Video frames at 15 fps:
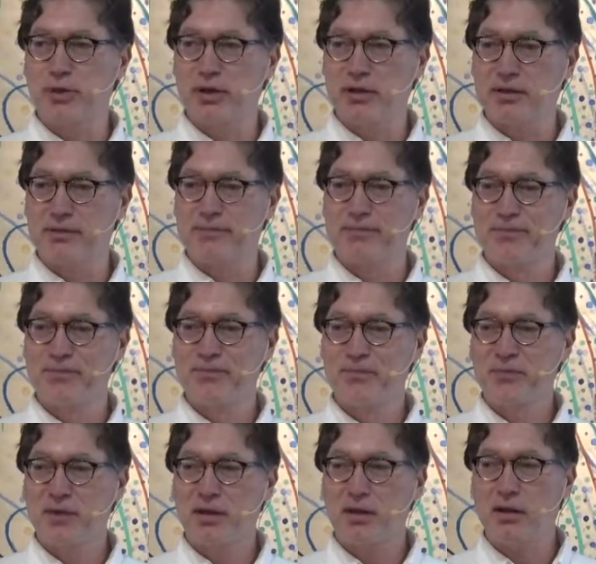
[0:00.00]
Okay.
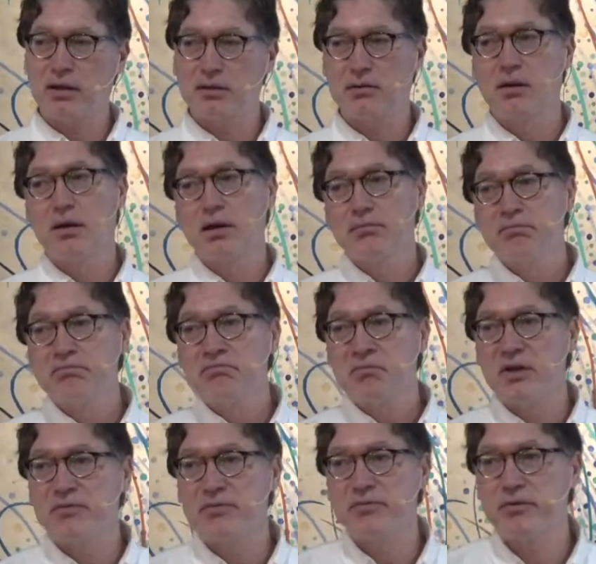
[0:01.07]
And
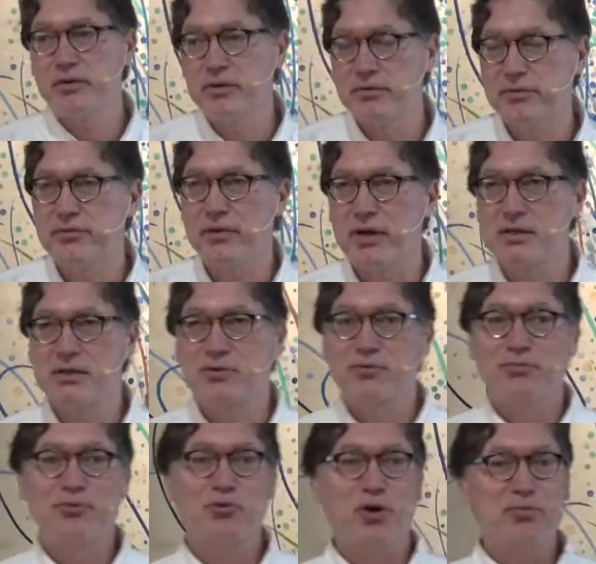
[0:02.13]
if as
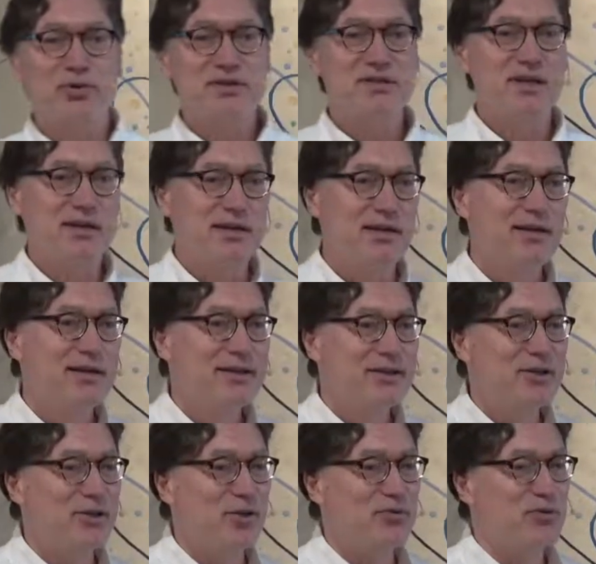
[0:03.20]
Trungpa said,
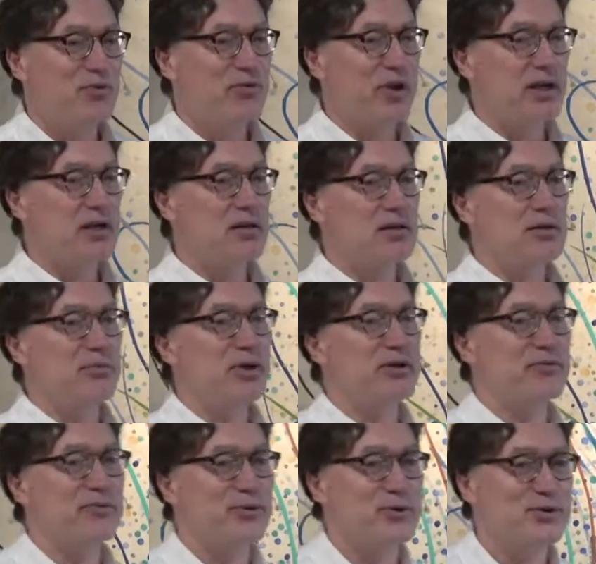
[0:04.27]
you have to fake it a little bit
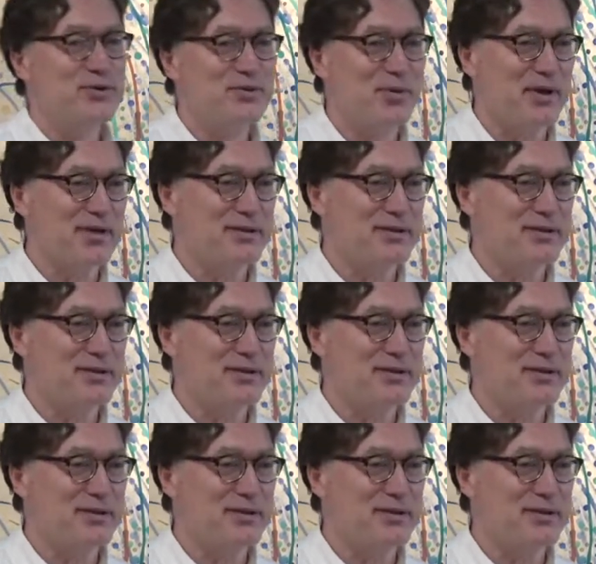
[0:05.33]
at first,